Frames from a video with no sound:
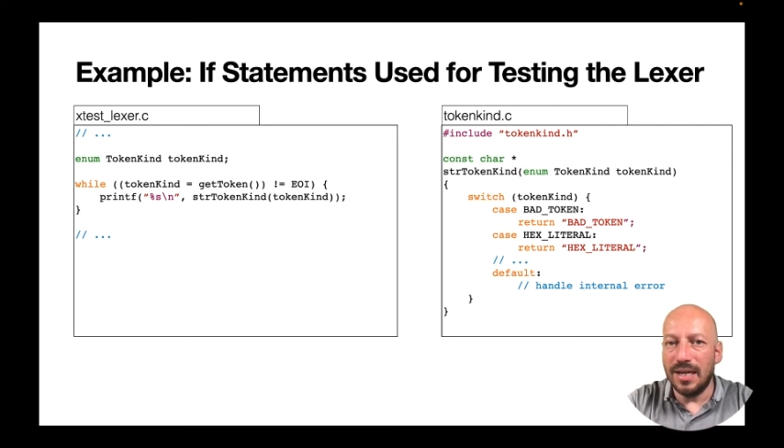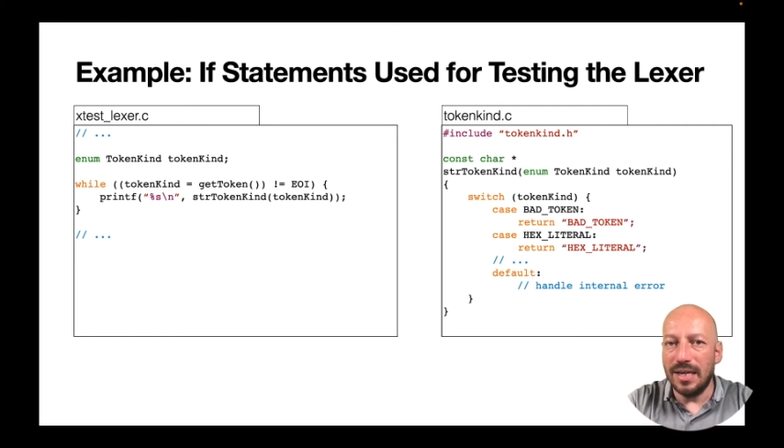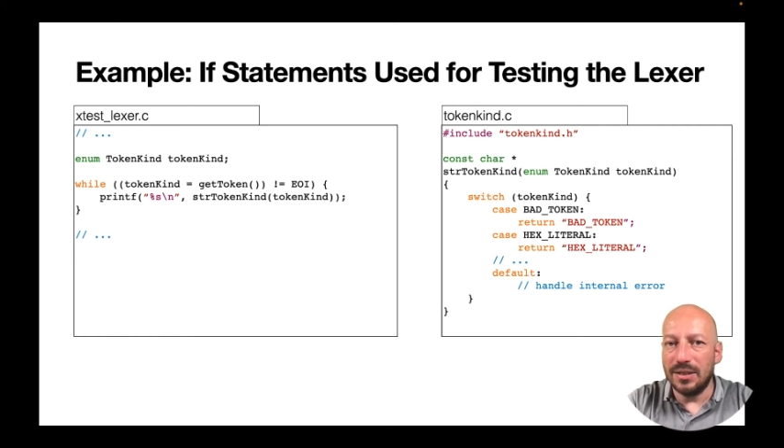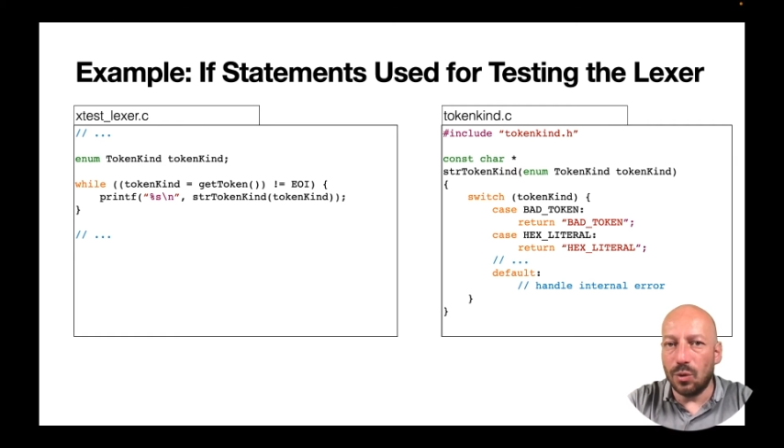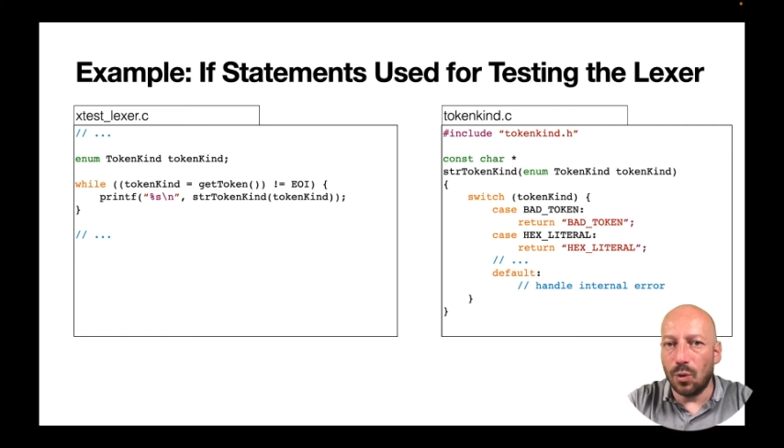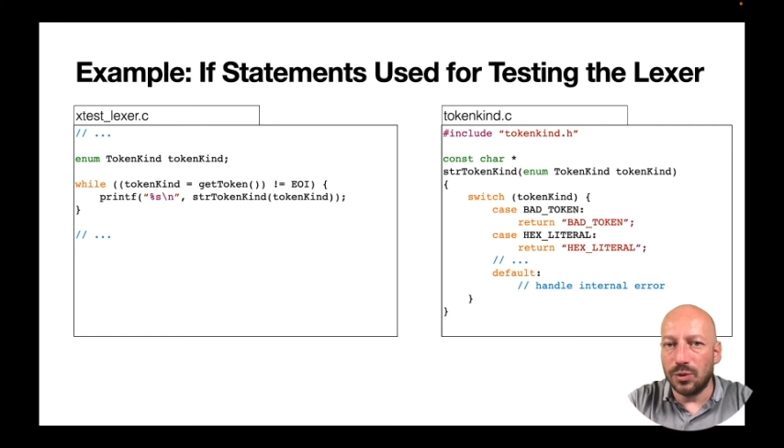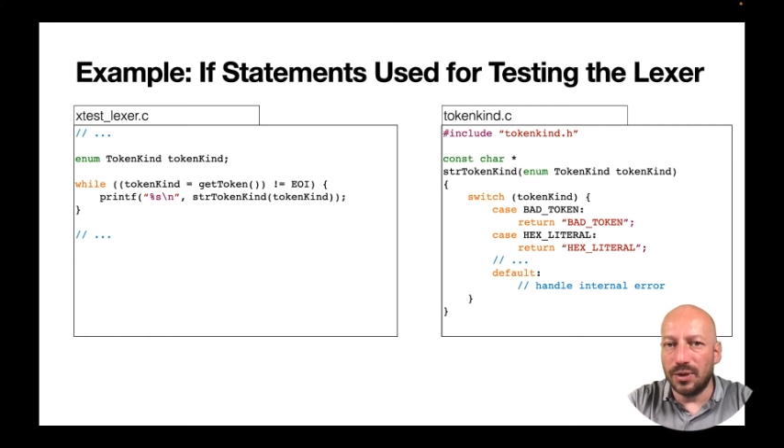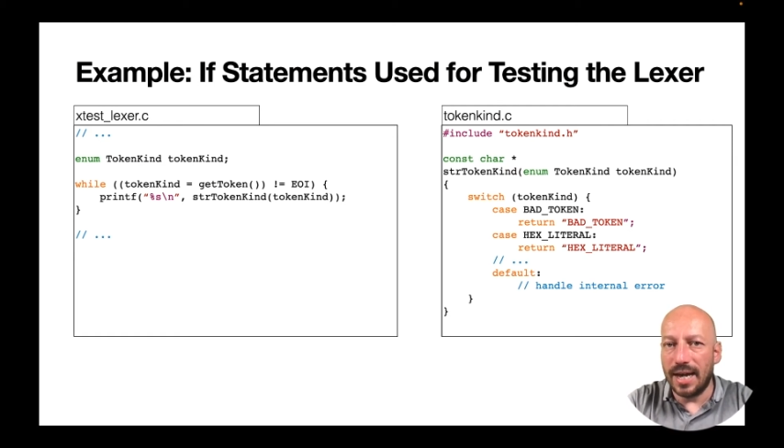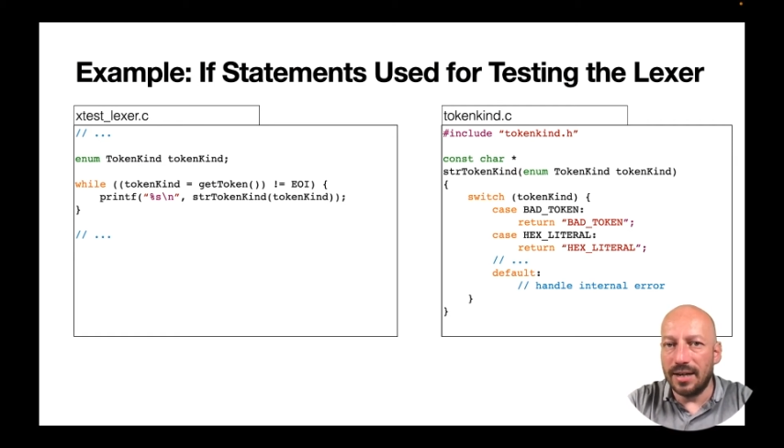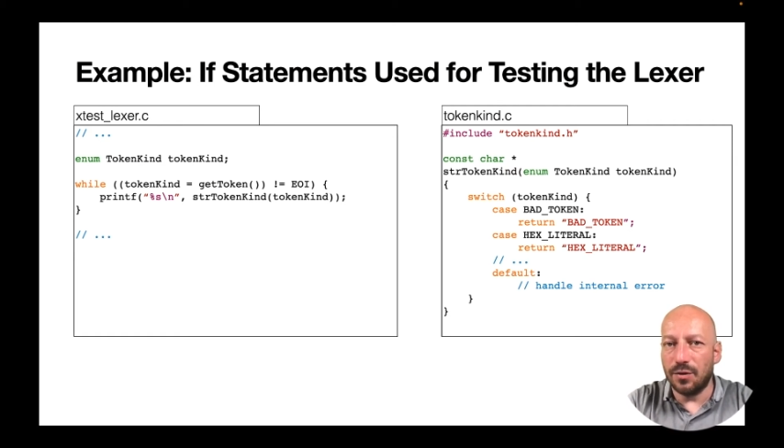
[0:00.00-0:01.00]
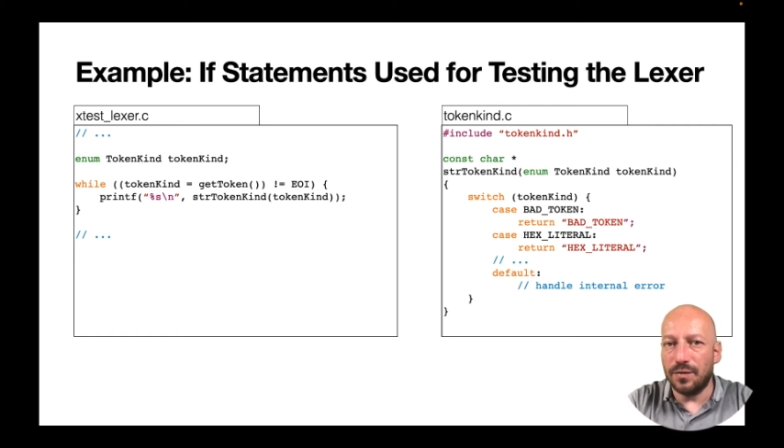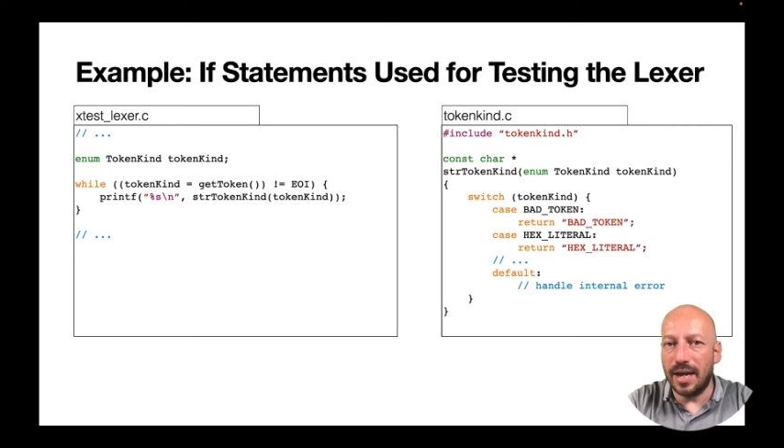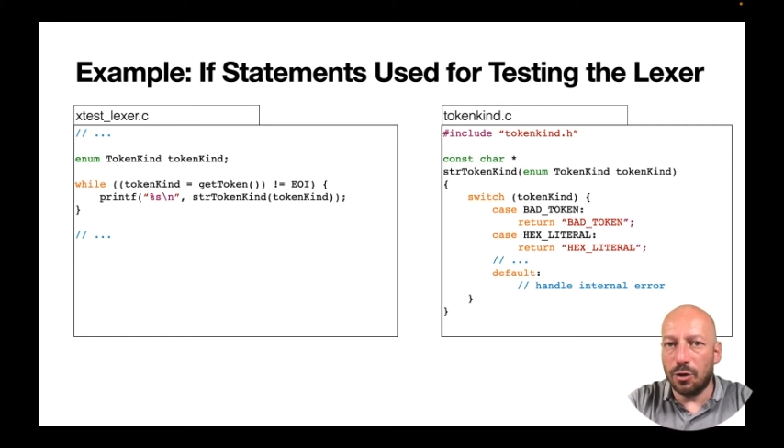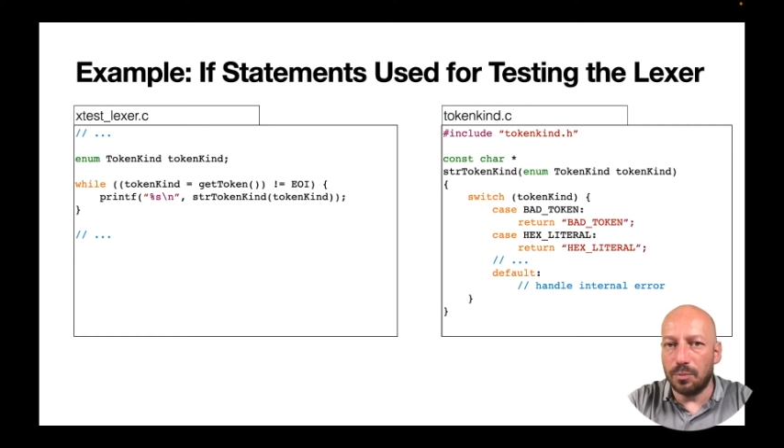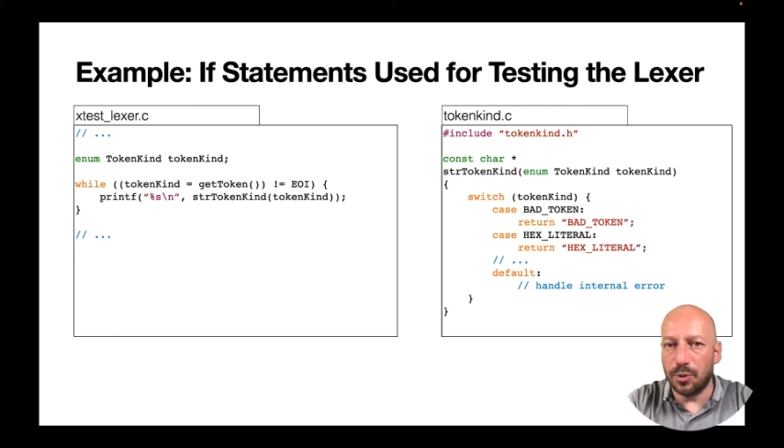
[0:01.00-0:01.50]
is also kind of
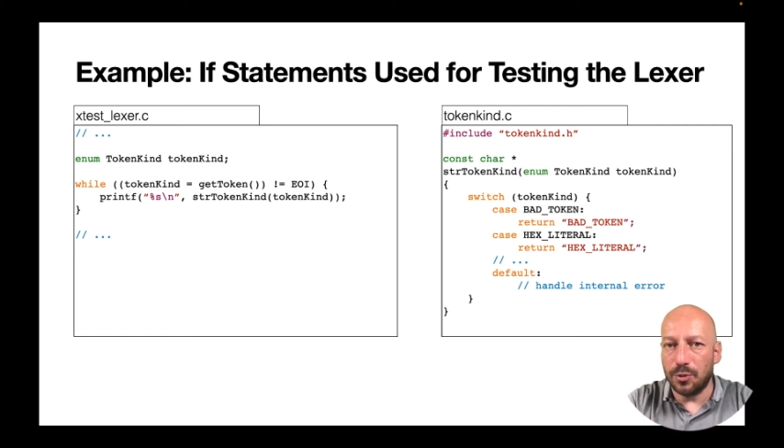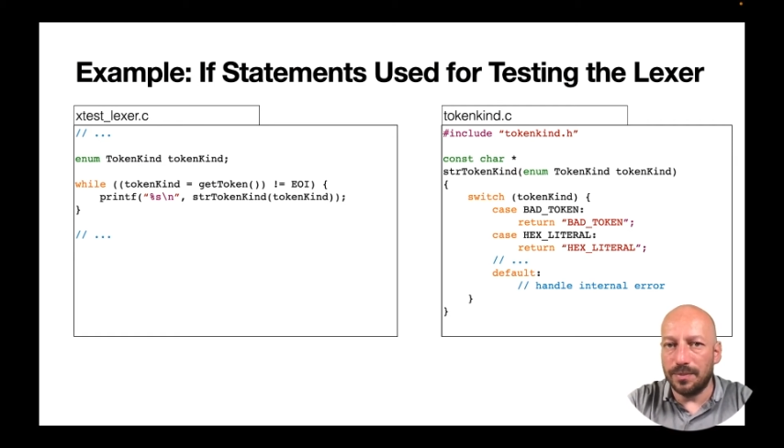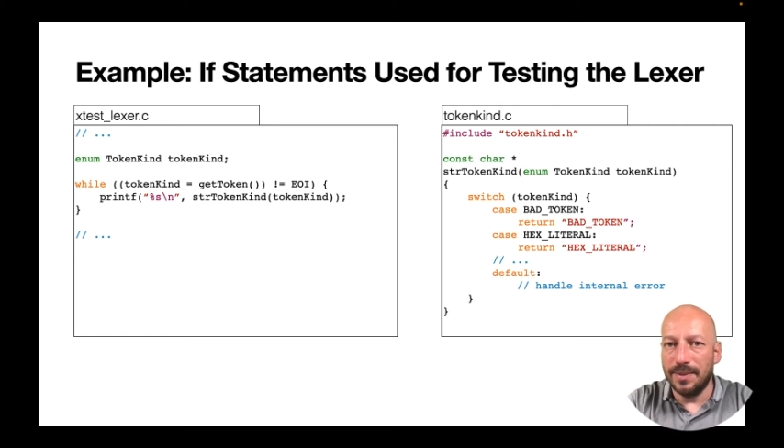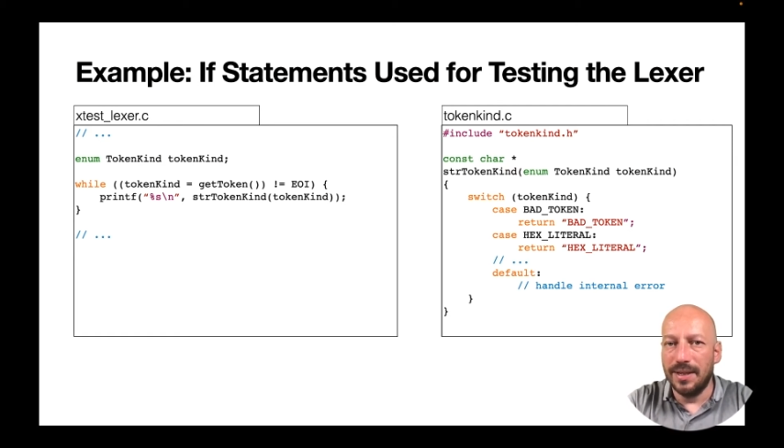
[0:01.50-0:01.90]
error prone.